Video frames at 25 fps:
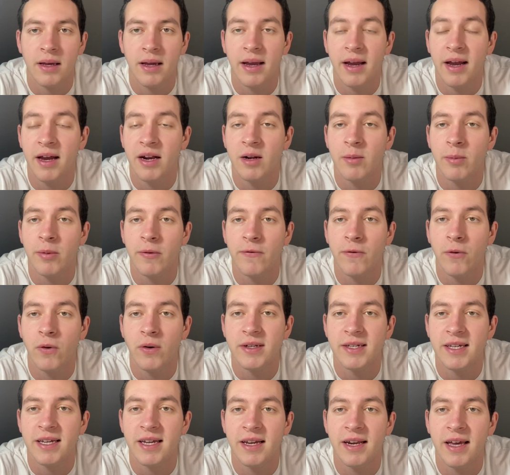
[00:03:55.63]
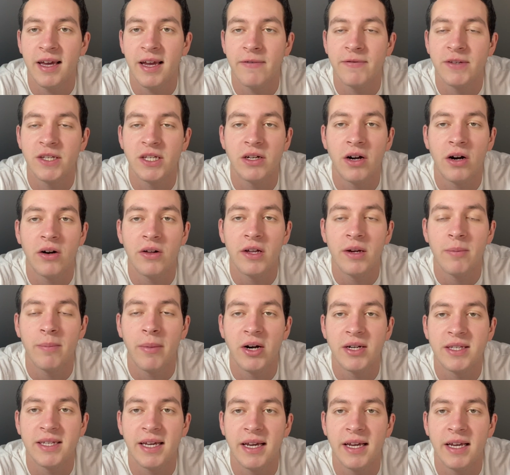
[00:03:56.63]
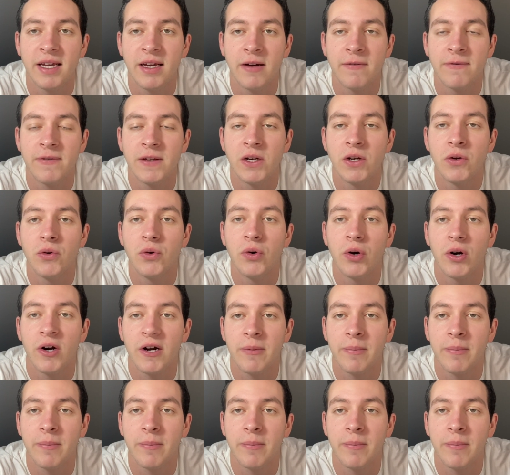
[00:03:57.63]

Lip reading: At number 14, I have Starling Marte of the New York